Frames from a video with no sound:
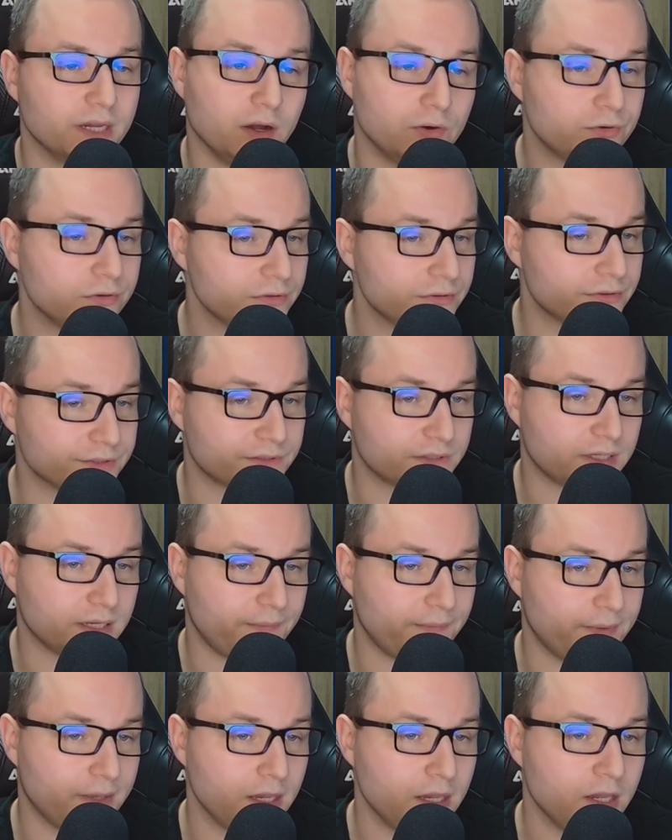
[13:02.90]
or Norska?
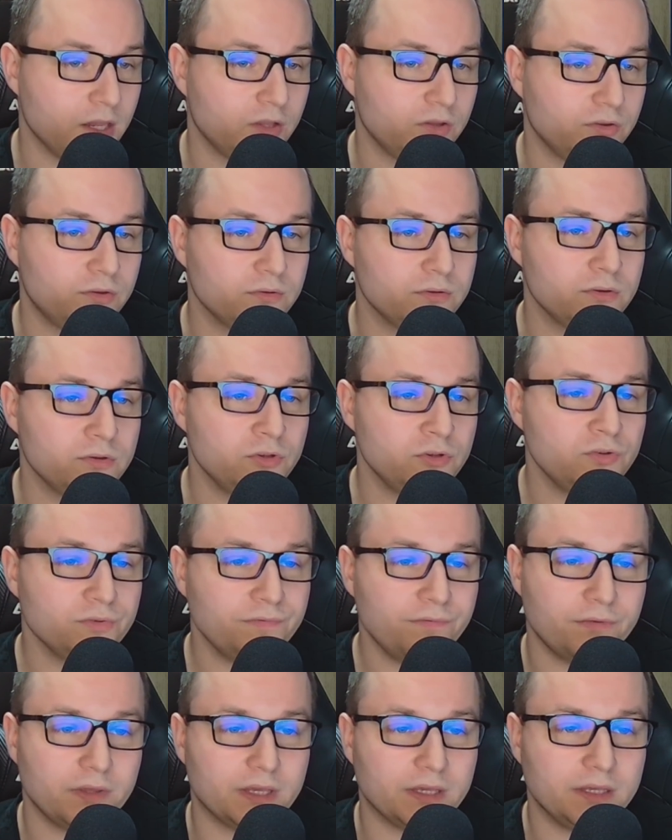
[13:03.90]
Do you
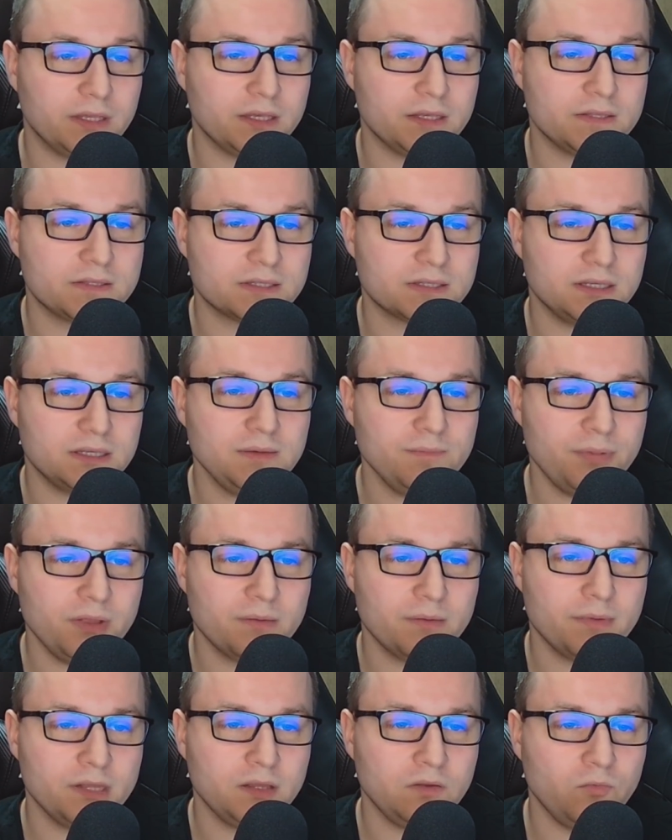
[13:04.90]
think it's
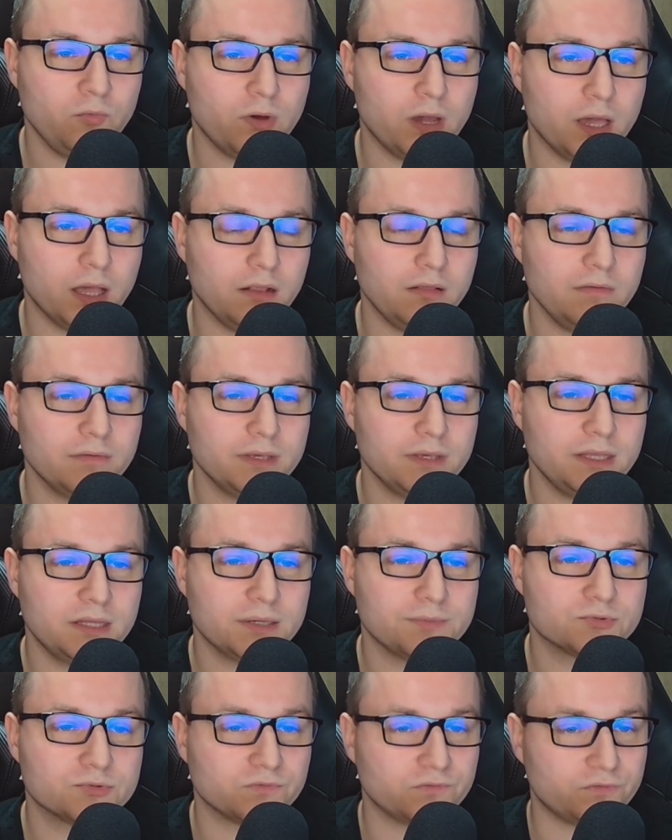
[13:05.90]
implemented well in
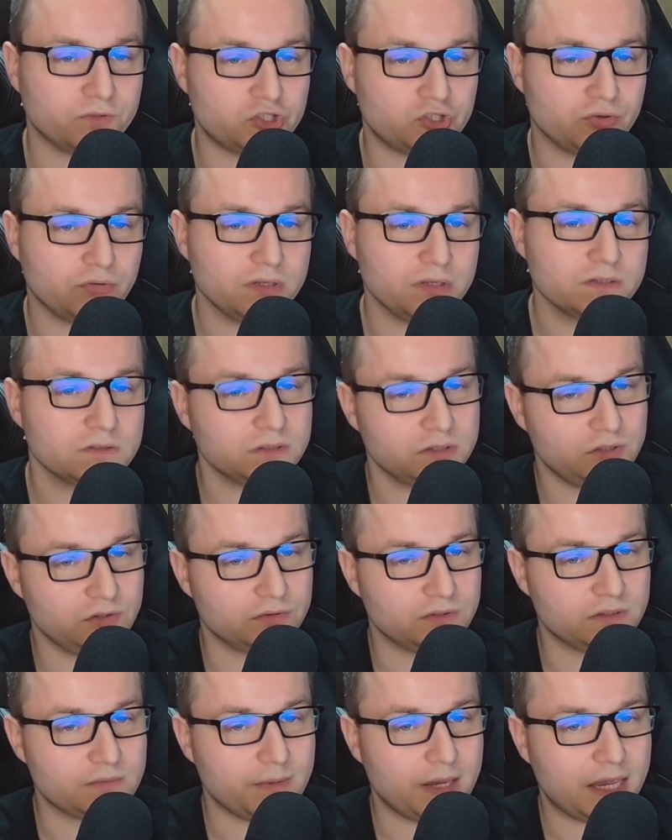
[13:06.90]
terms of visuals,
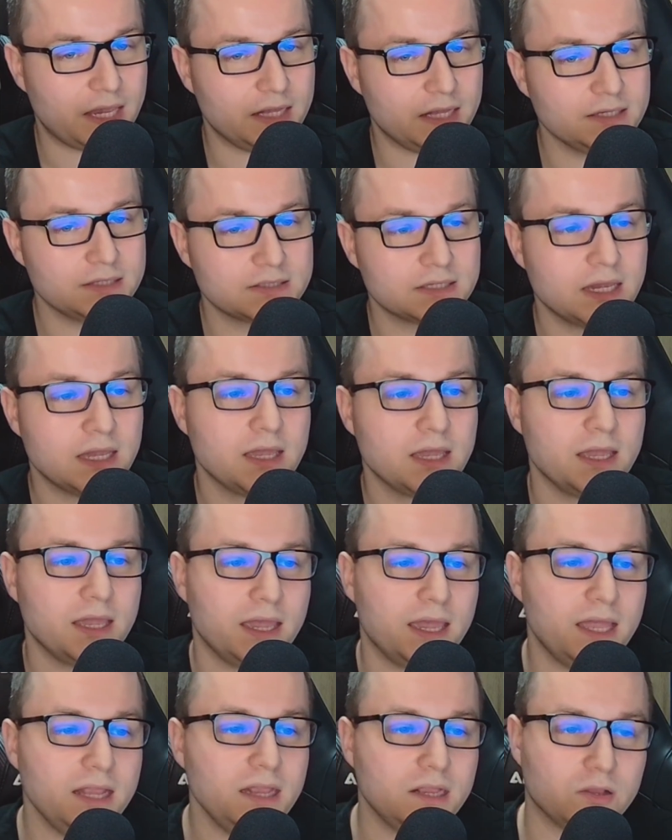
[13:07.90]
unit mechanics
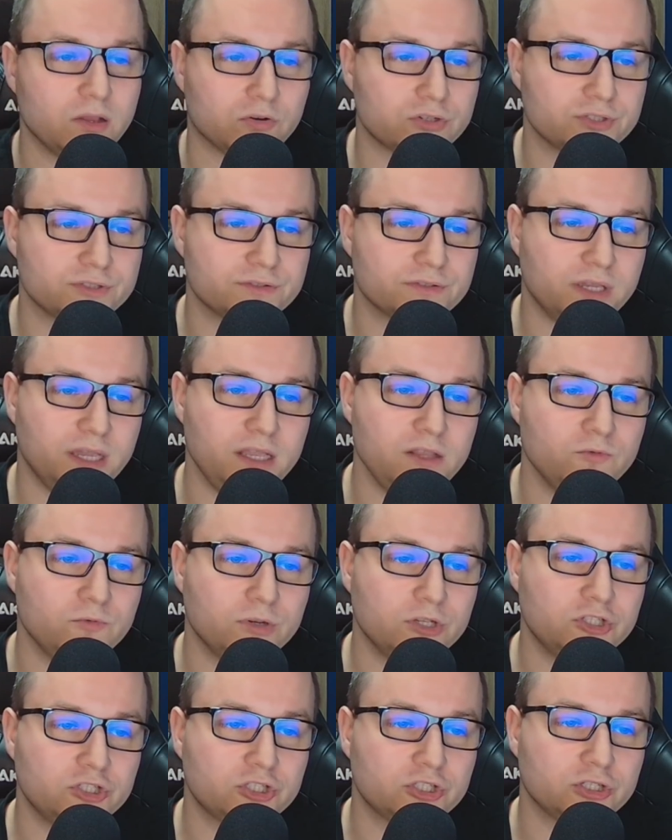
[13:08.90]
and lords, and
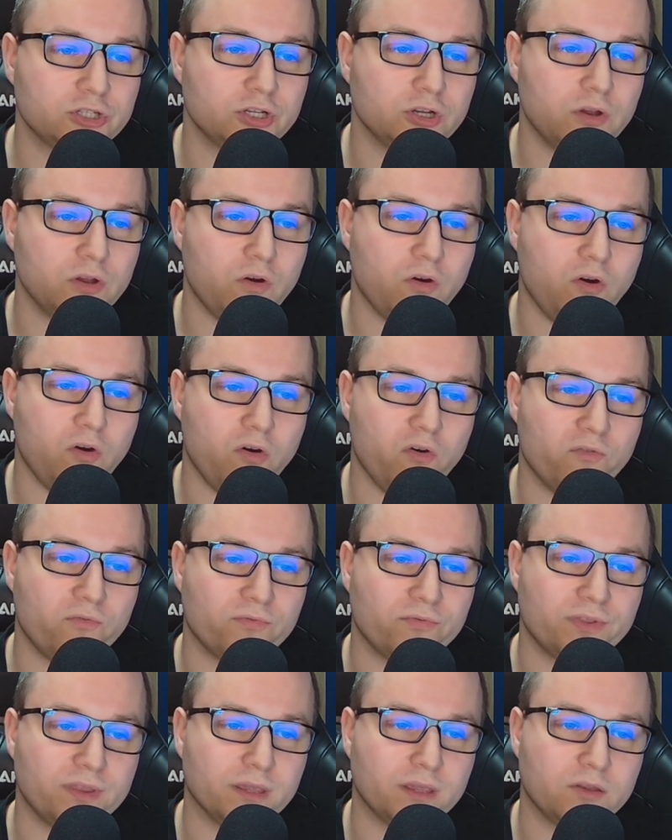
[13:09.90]
which of
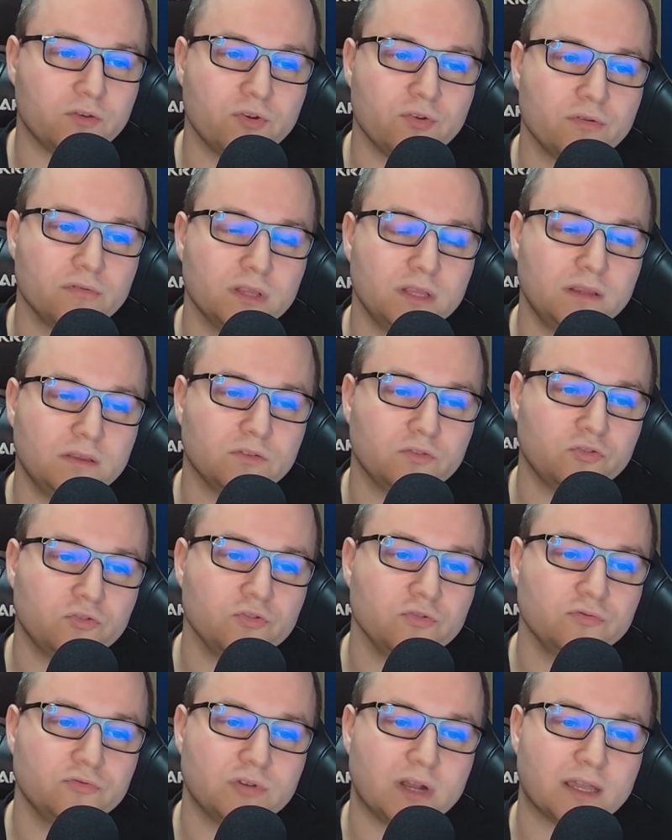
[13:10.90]
the current
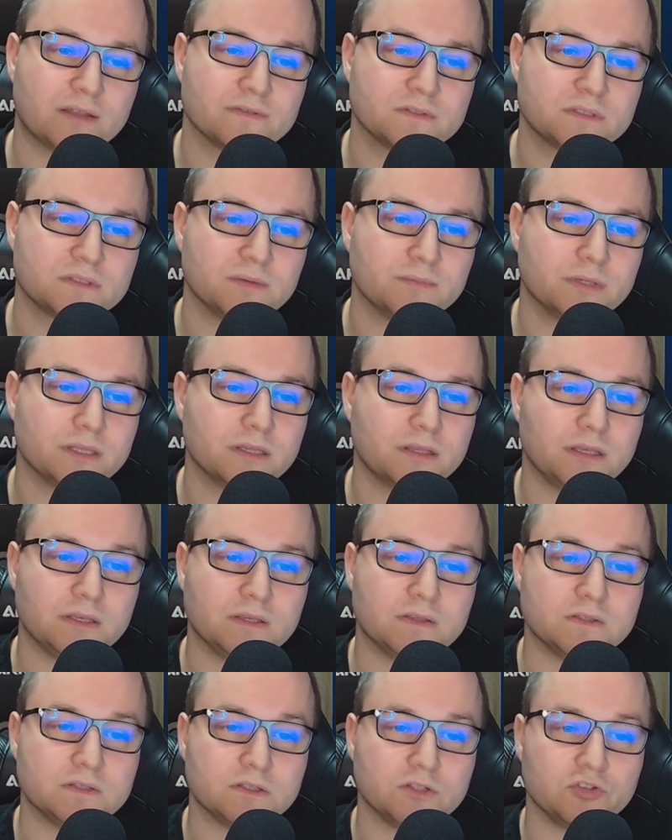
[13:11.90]
2 dragon siblings
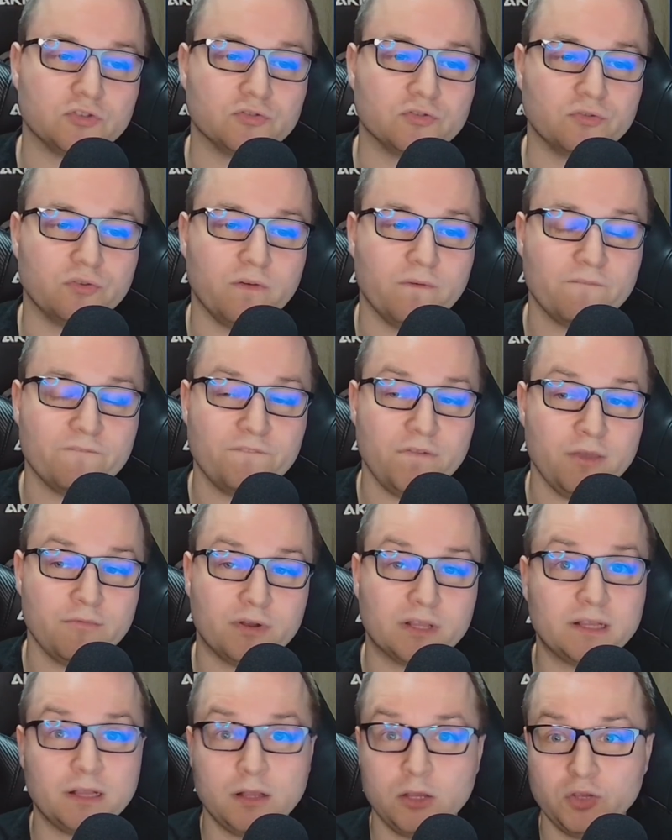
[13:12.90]
is your
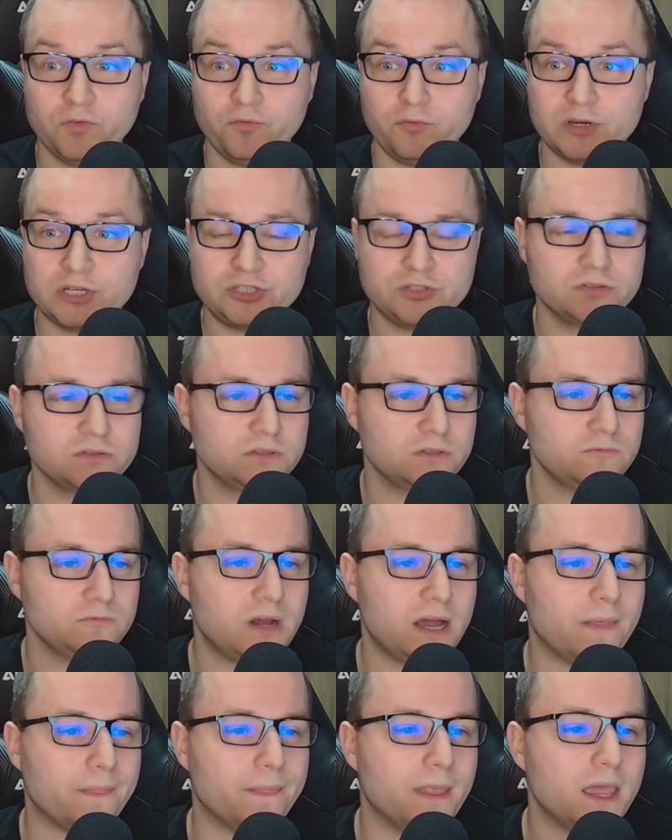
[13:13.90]
favorite? A lot of questions in one.